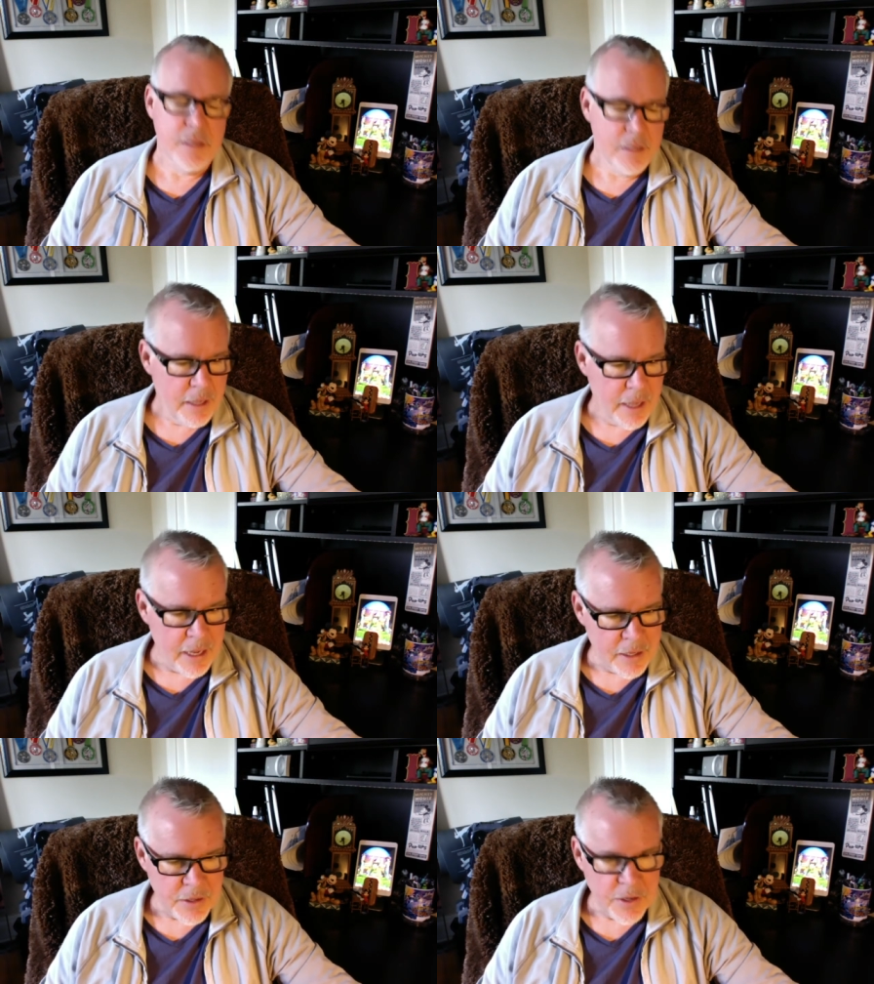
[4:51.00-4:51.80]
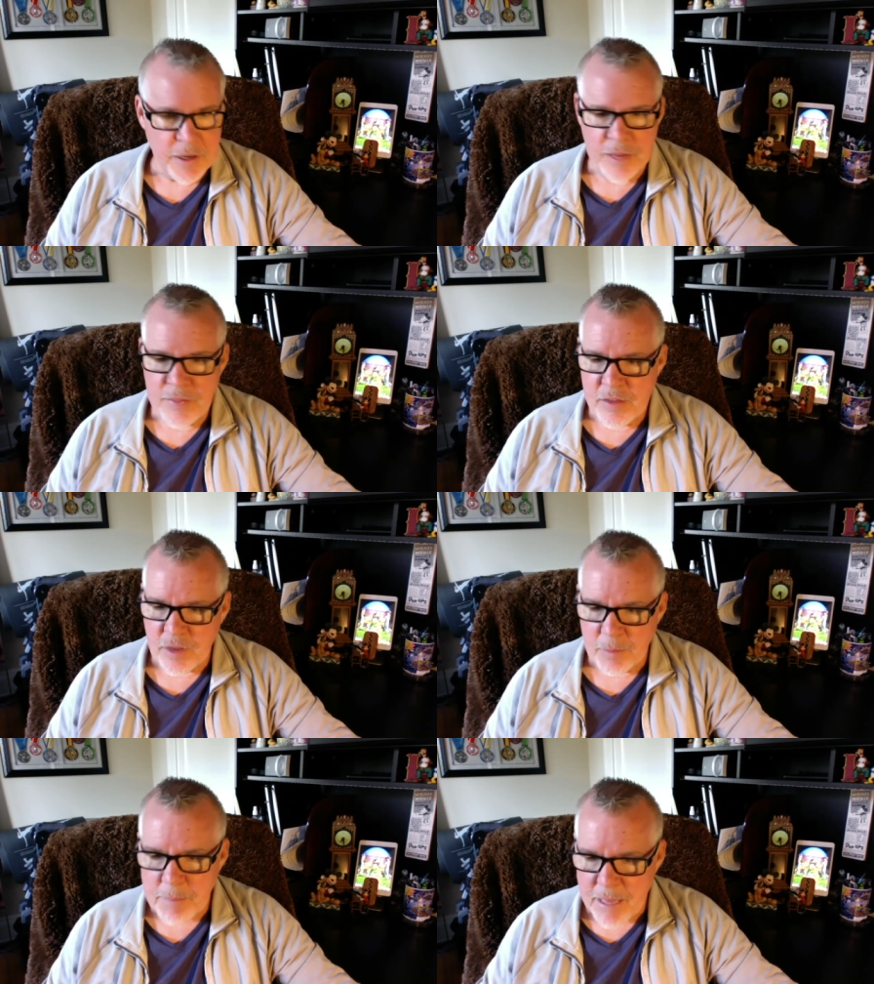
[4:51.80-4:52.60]
And, uh, and they
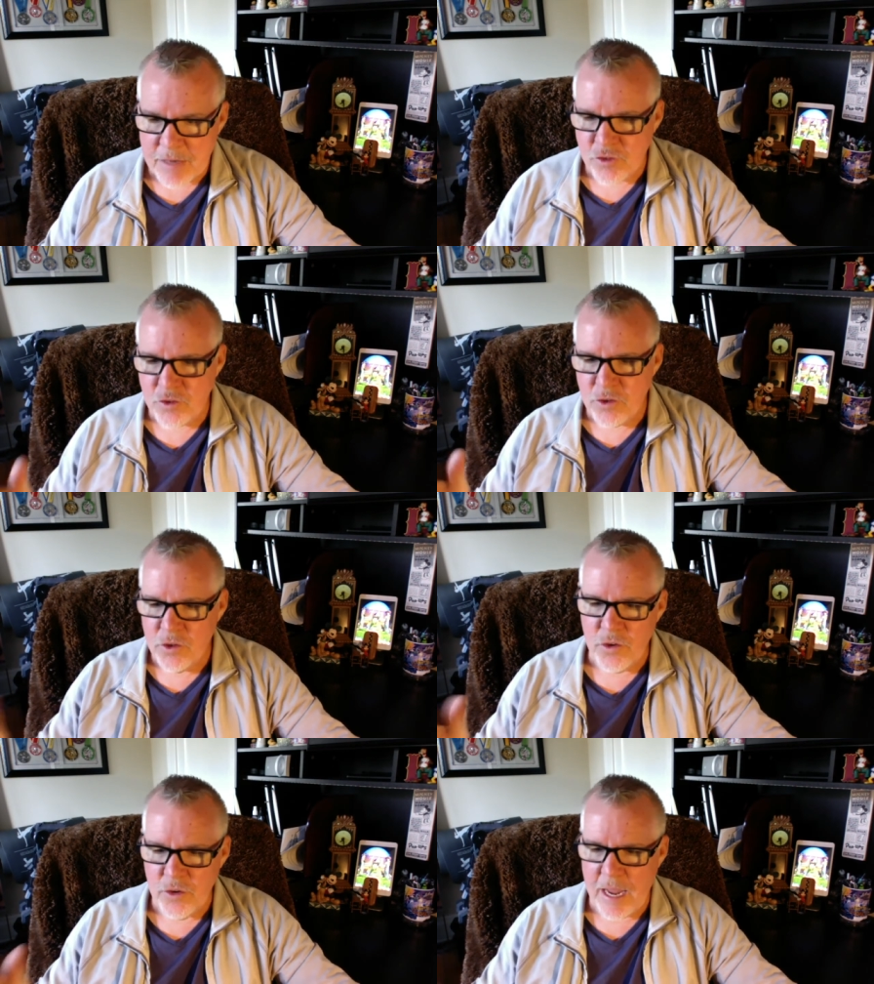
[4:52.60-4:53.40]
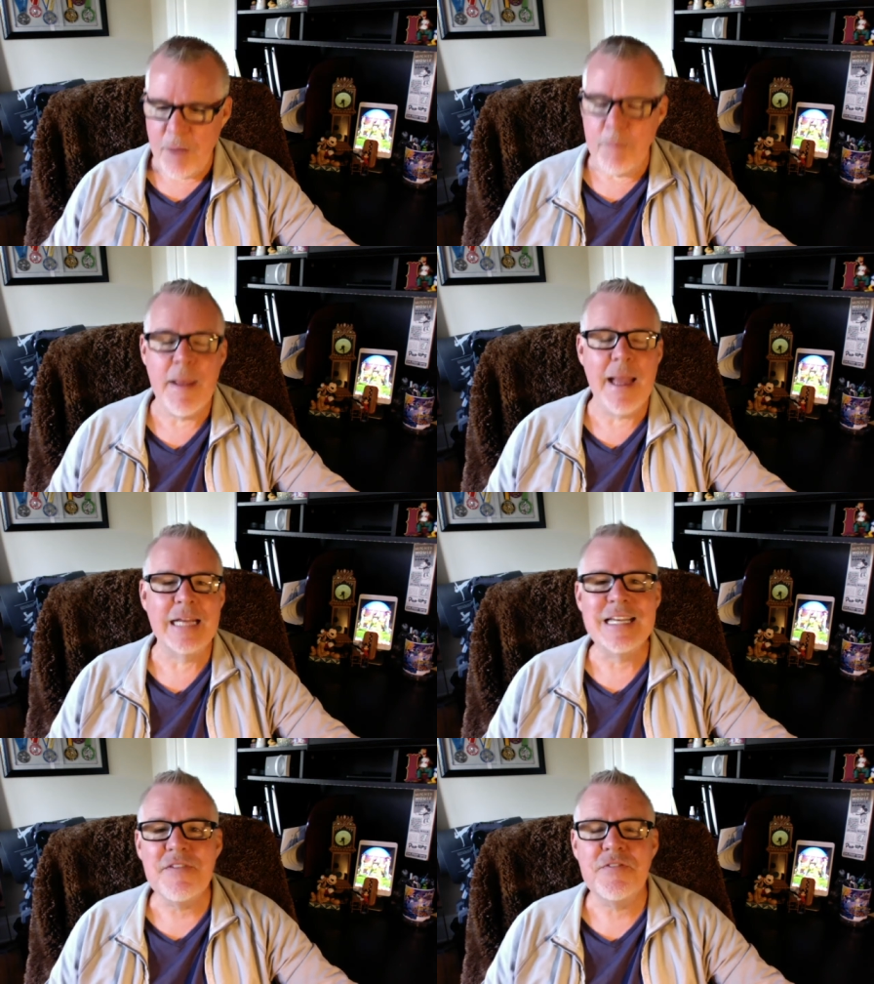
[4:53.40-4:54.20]
say, man, just look how
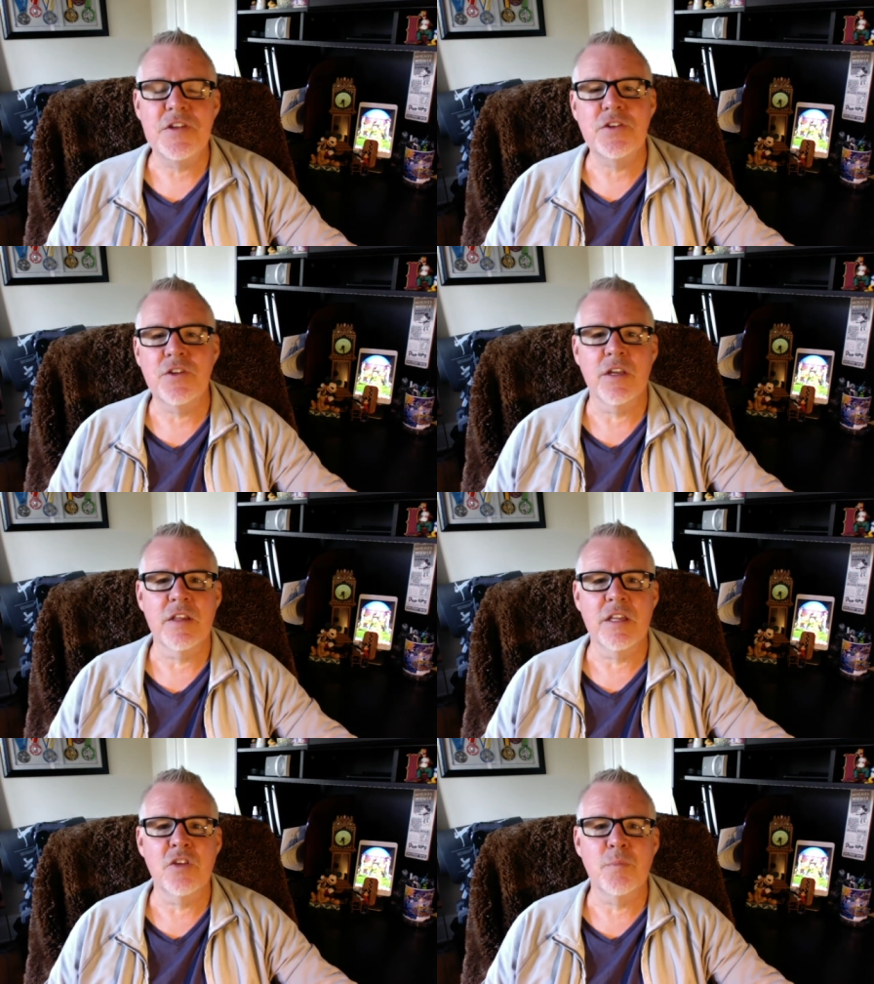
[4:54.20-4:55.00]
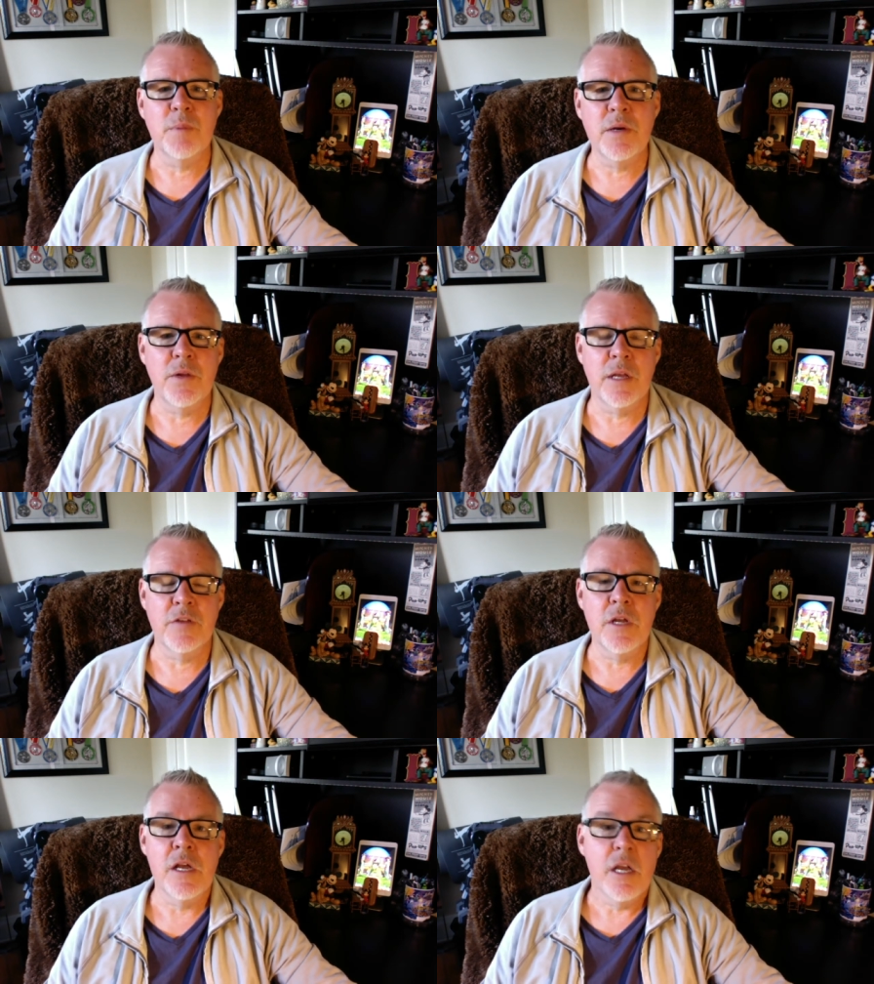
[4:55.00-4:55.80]
magnificent this building is.
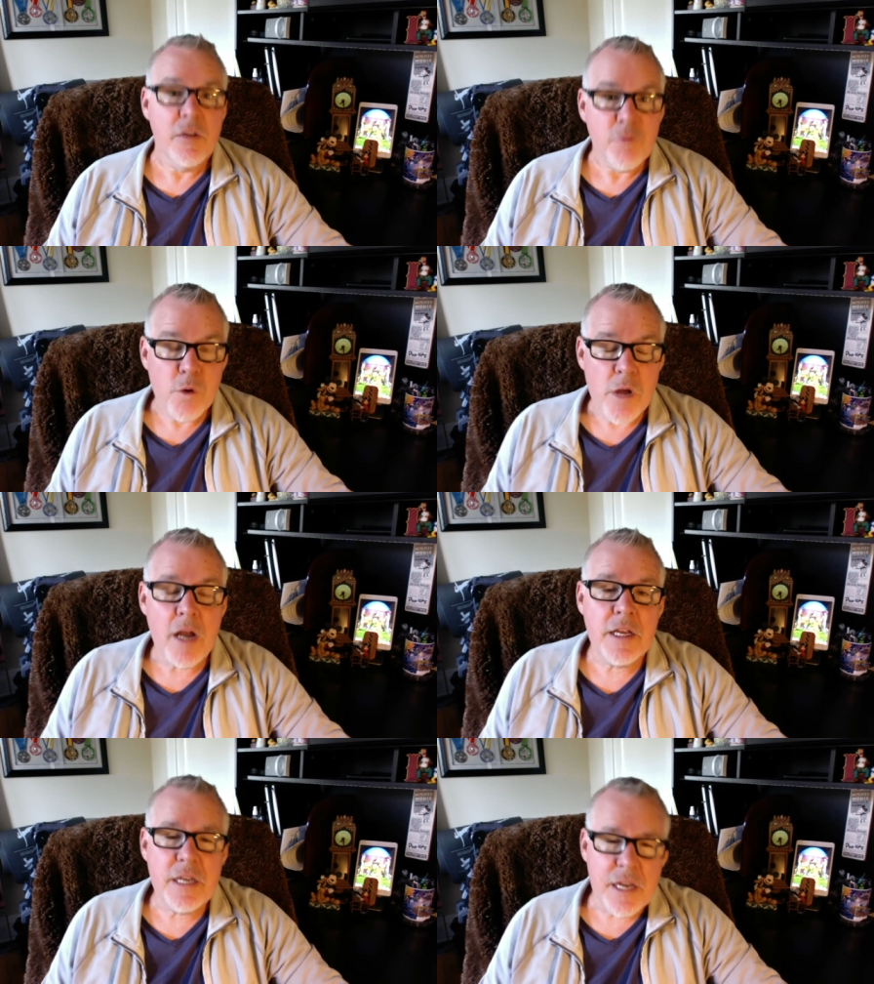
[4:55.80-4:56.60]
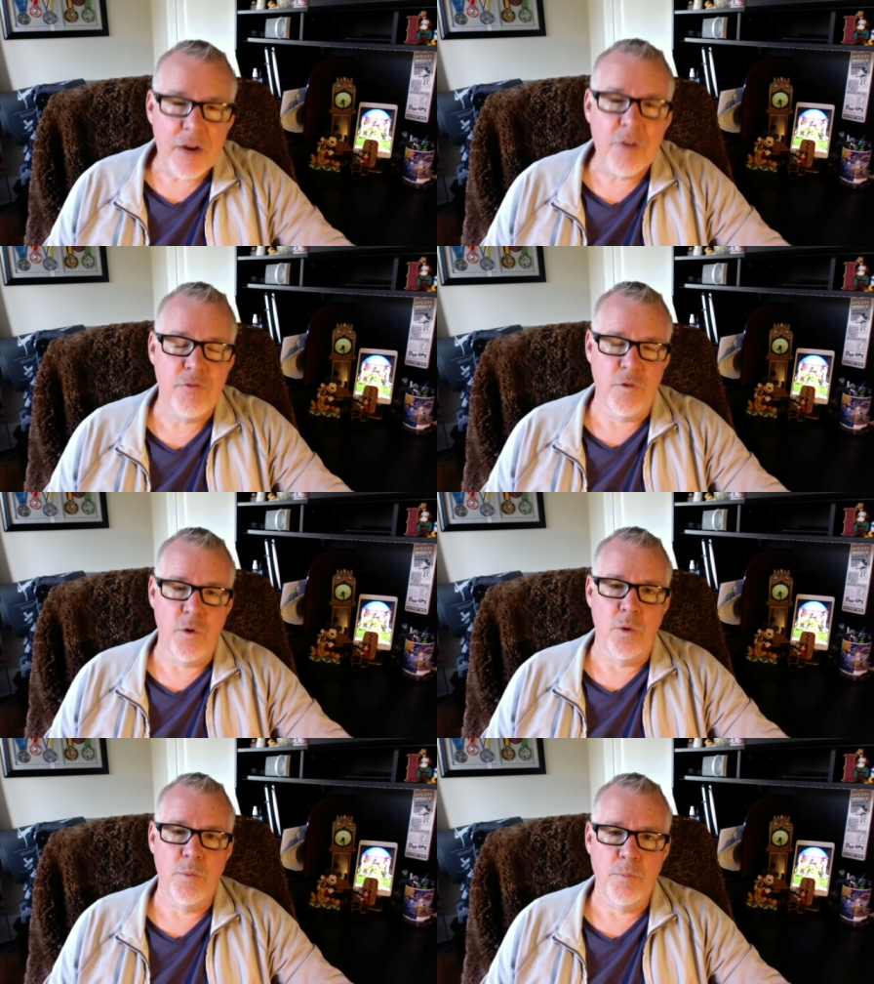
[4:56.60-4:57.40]
If we're not
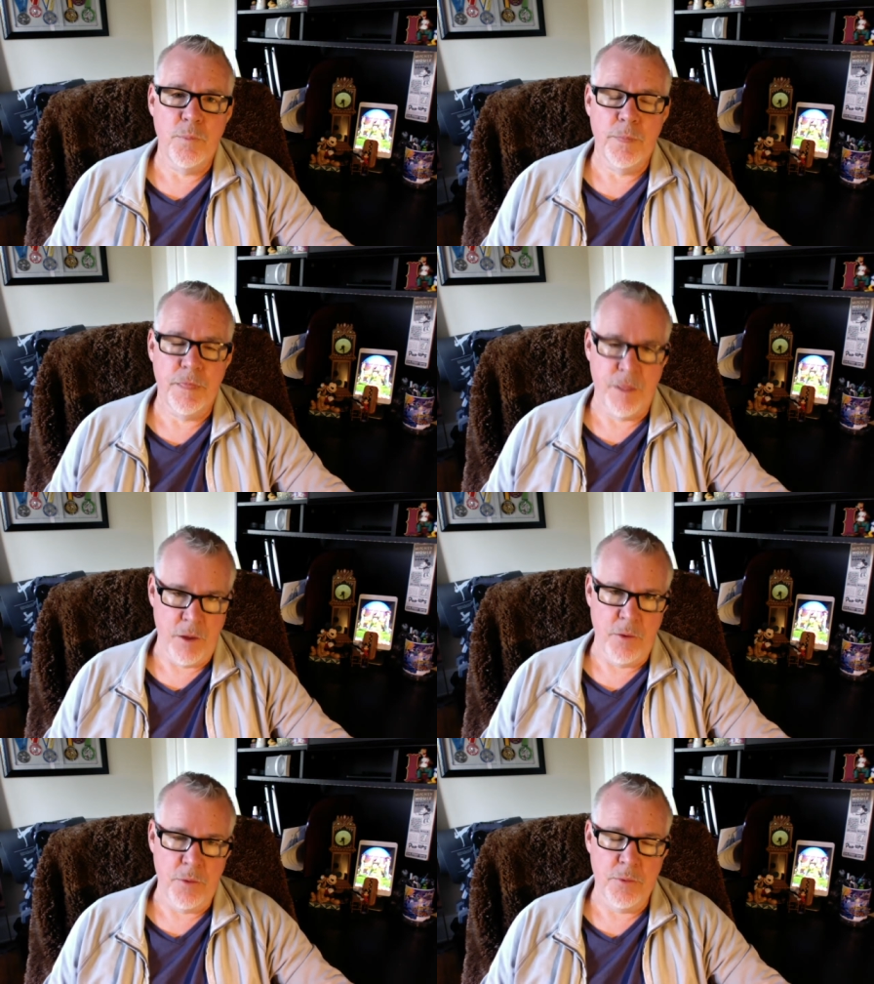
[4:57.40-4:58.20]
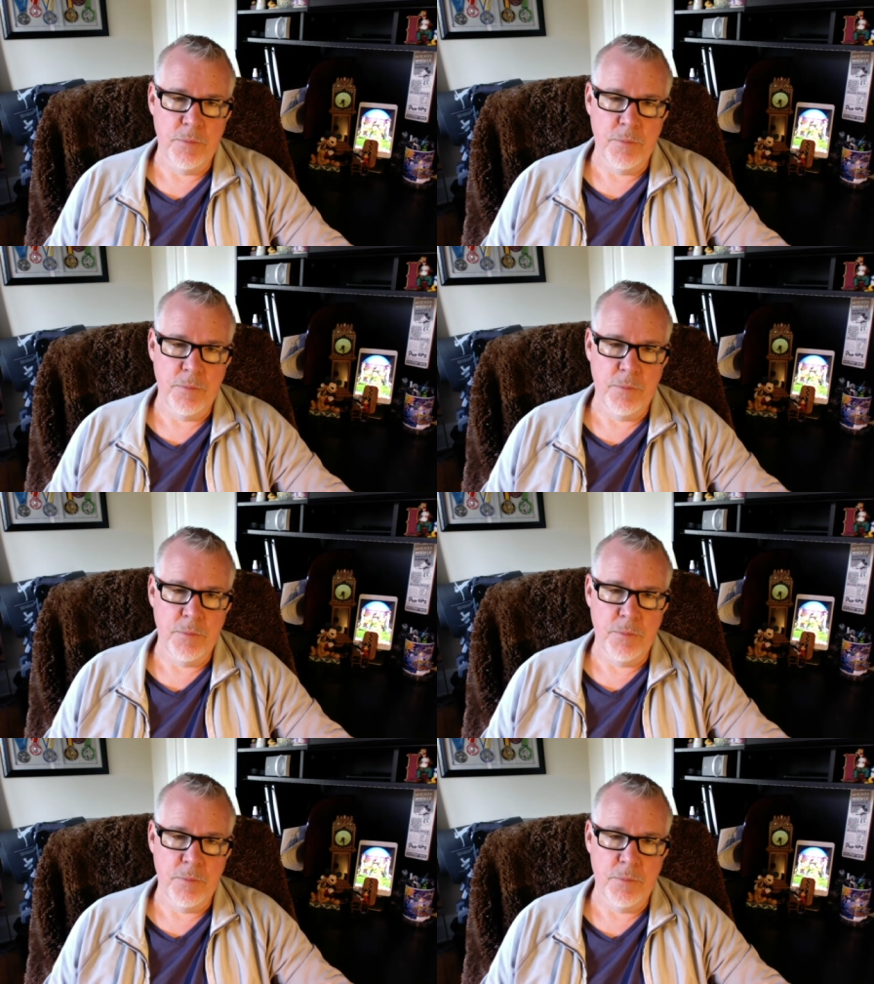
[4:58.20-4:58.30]
careful, though,